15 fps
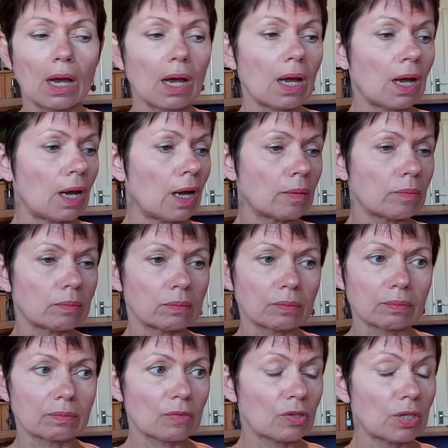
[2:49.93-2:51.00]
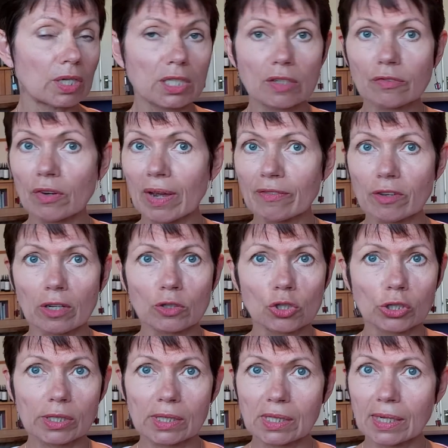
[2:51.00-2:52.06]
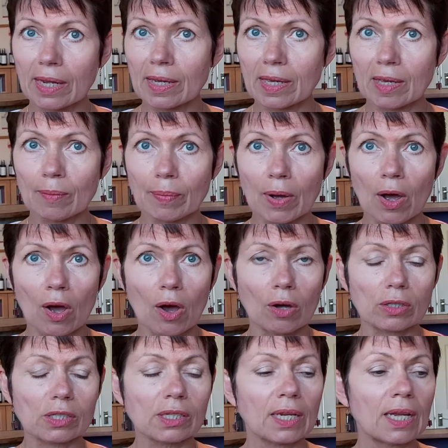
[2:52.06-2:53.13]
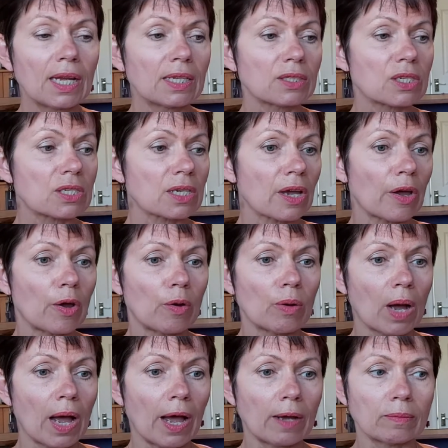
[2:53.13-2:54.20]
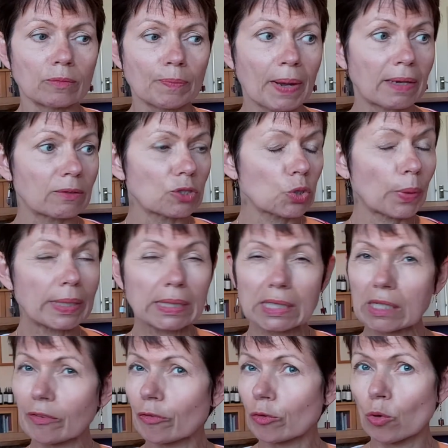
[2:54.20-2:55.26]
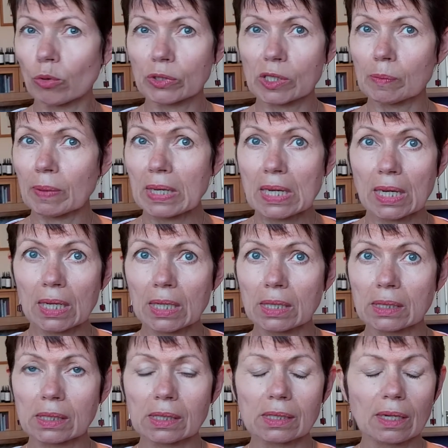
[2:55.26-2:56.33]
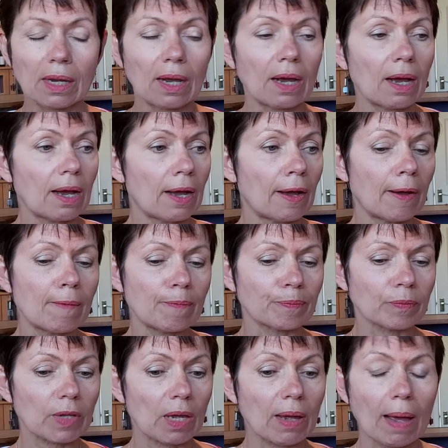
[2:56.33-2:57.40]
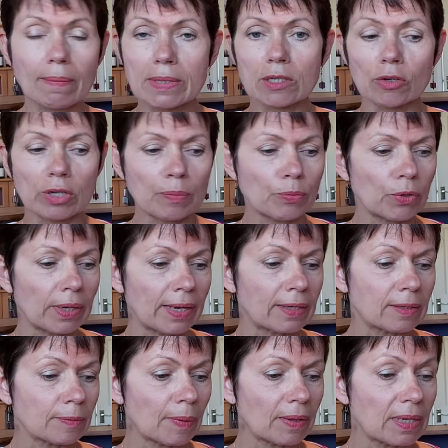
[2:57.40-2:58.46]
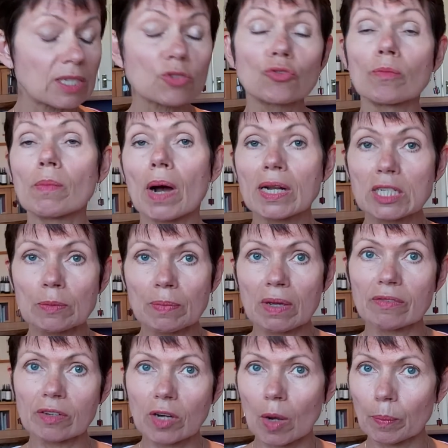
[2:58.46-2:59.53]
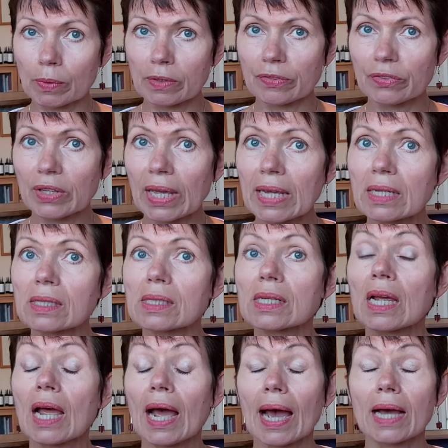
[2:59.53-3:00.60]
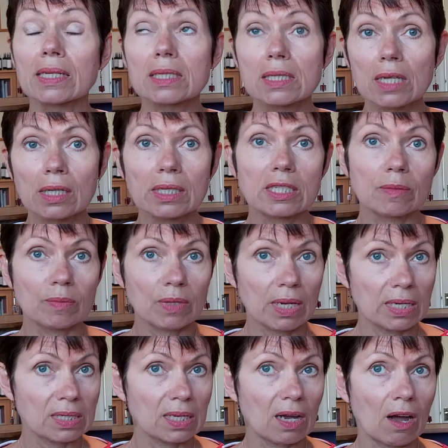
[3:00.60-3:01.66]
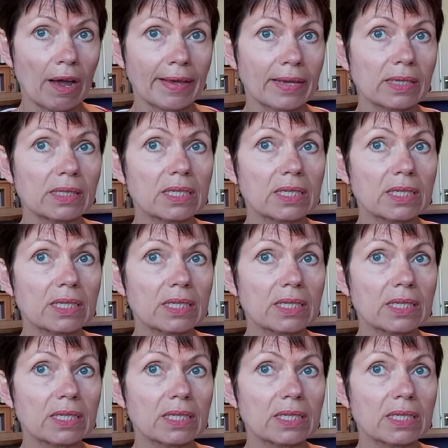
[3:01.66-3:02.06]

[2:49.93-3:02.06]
35 countries taking part, so about 24 speakers. Absolutely brilliant, but it's reminded me of a couple of things and certainly some things that I can